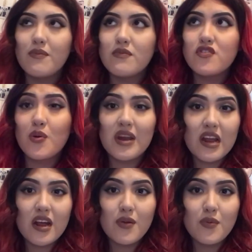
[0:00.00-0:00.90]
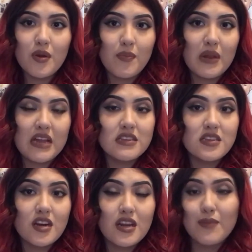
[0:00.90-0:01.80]
so right now we're
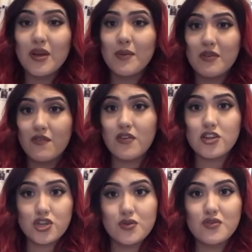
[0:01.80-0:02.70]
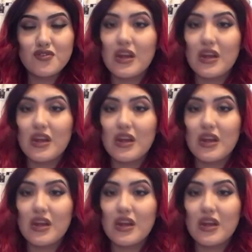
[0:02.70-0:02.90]
planning on him coming for June,